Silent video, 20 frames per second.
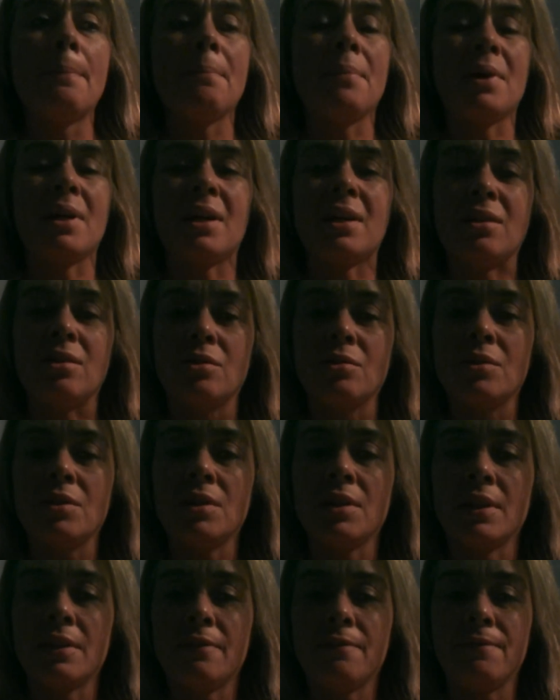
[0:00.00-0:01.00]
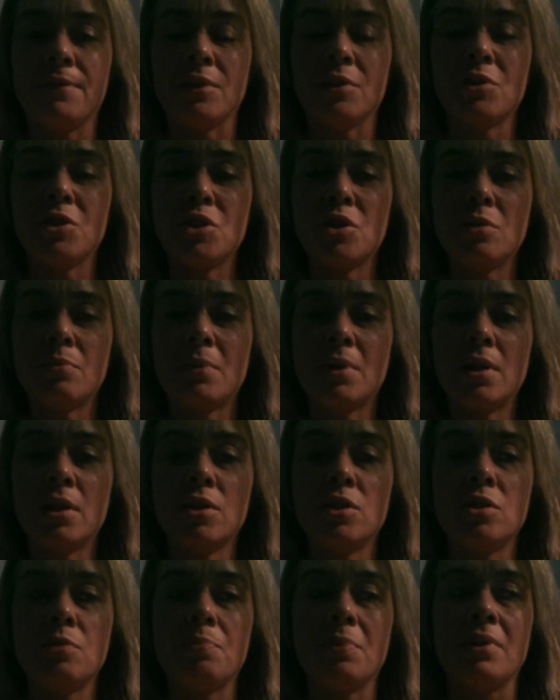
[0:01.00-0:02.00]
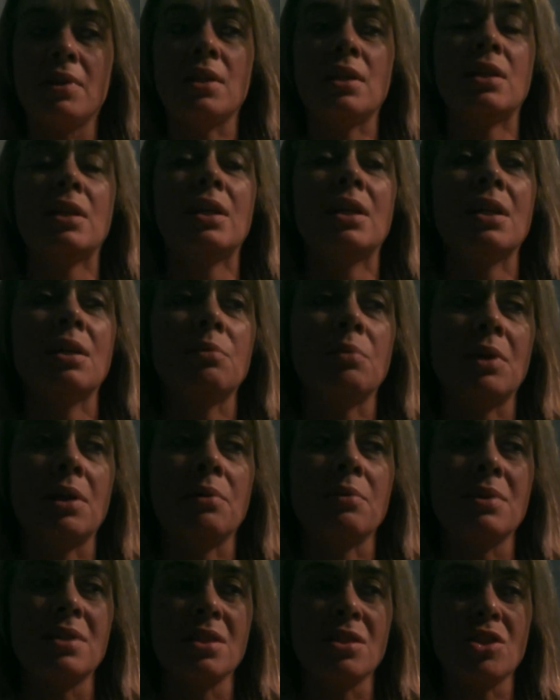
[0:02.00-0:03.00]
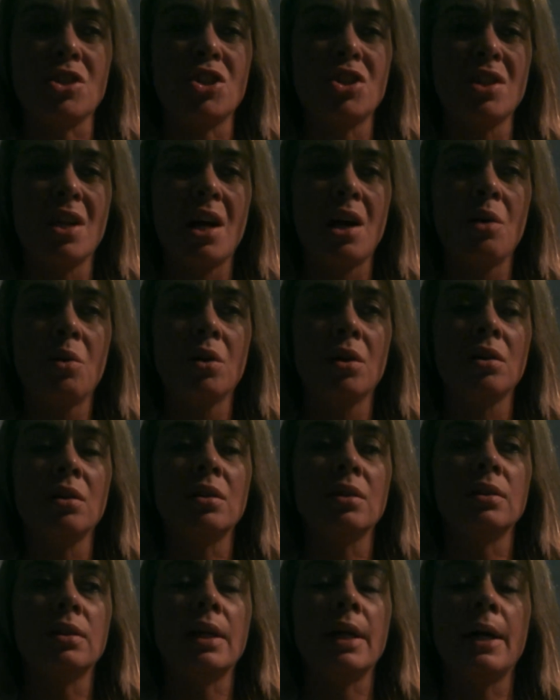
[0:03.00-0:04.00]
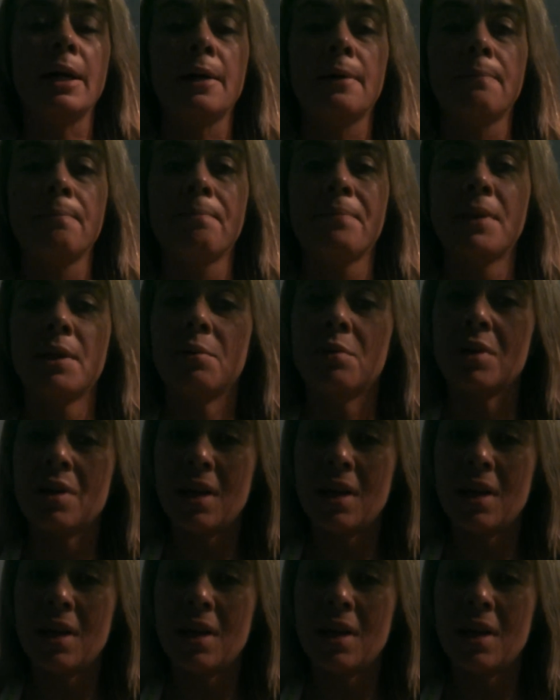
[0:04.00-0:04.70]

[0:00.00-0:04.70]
But I don't really feel too much. But then again, when I was in the shower, they were